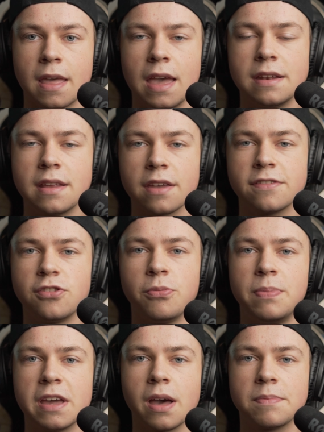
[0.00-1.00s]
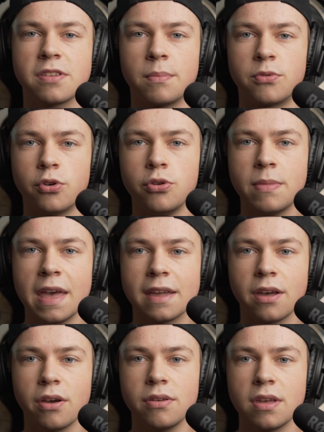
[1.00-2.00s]
It does still pick up some room
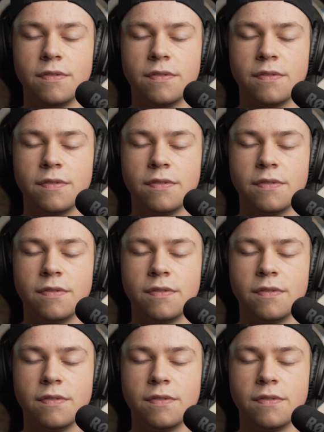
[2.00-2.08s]
echo.